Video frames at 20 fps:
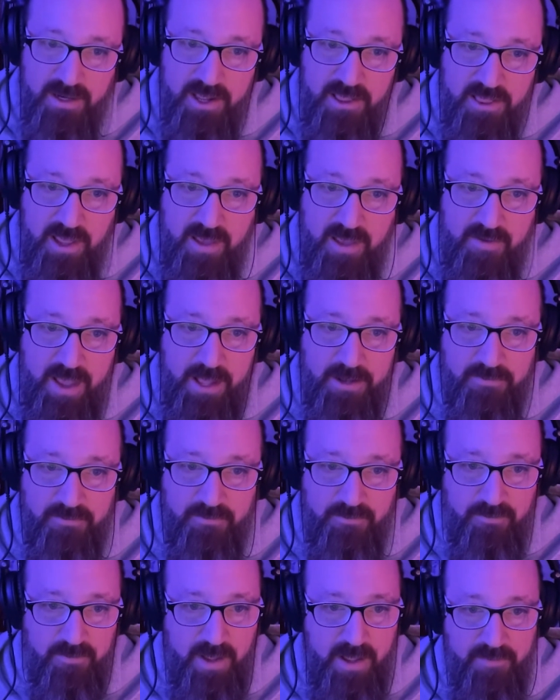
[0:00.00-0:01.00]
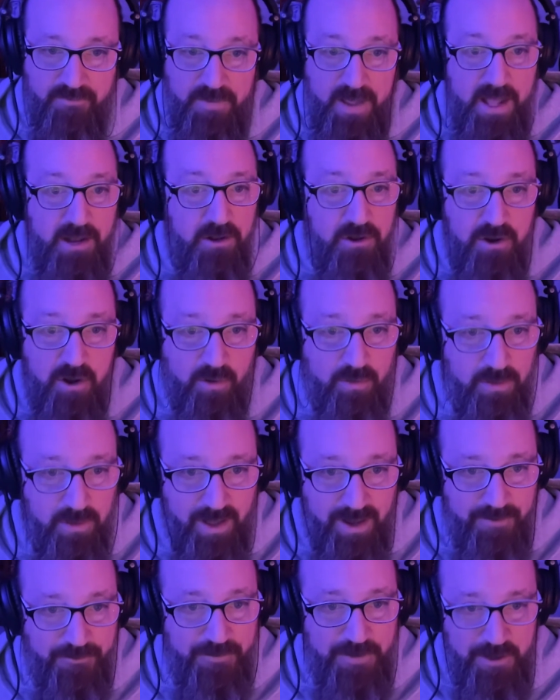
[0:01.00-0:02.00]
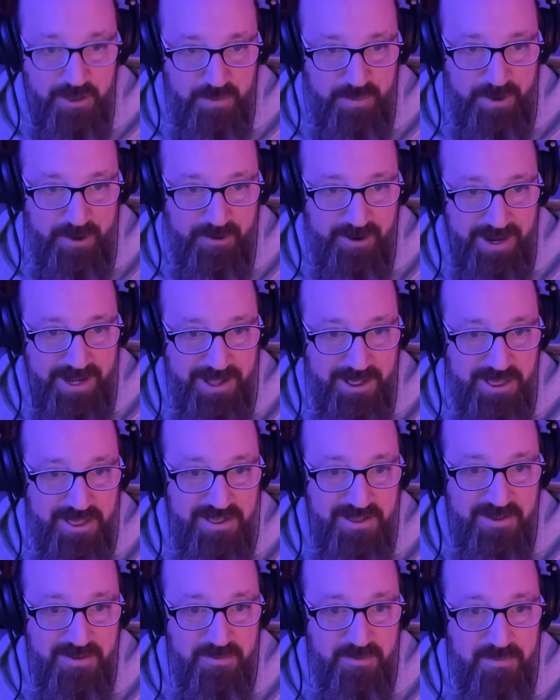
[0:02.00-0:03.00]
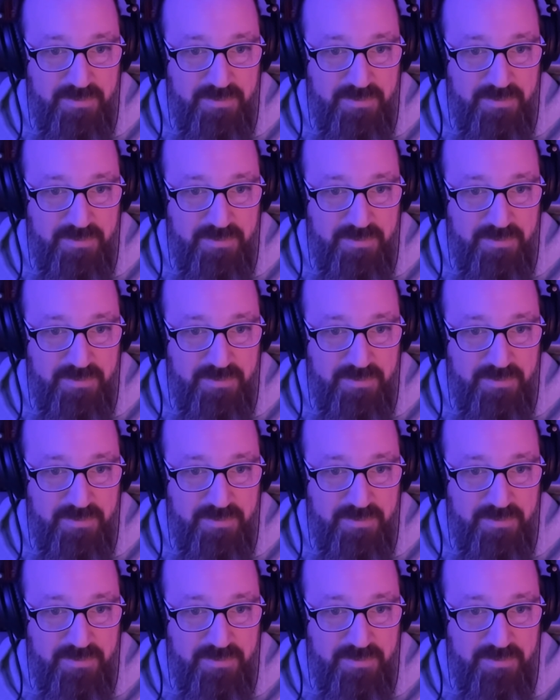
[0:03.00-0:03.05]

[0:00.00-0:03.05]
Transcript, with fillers: because yeah. they had, they've had no life experience.